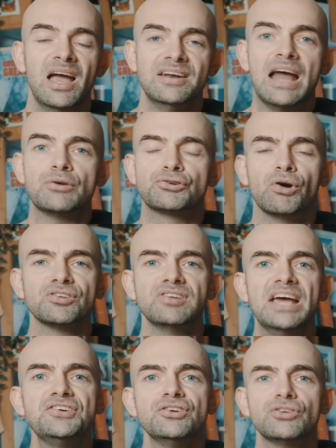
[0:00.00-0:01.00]
Now,
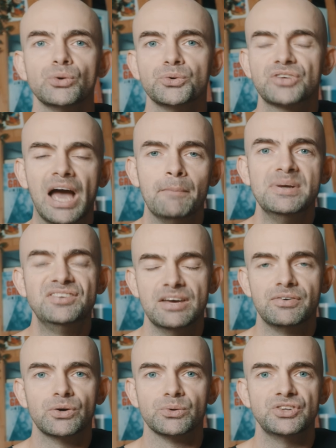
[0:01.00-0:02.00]
translation tools can be
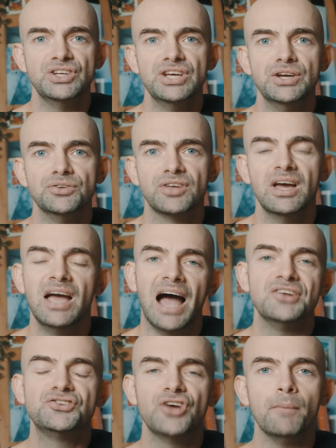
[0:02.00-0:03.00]
difficult to use,
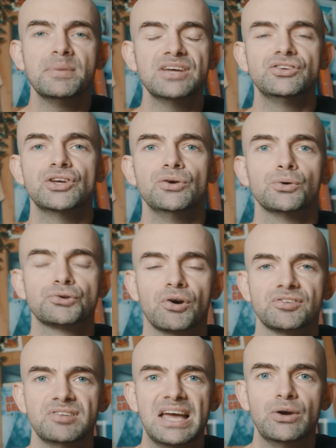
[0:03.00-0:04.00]
and jumping into Google
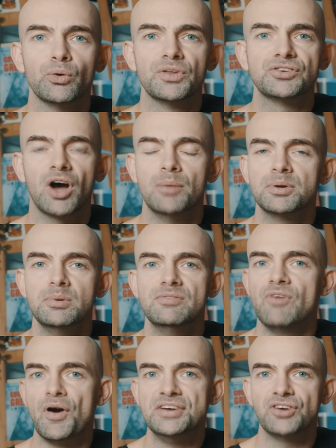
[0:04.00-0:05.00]
Translate all the time can be
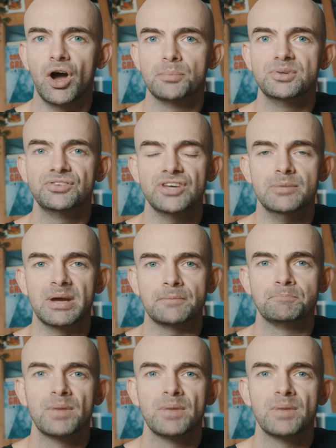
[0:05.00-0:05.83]
very time-consuming.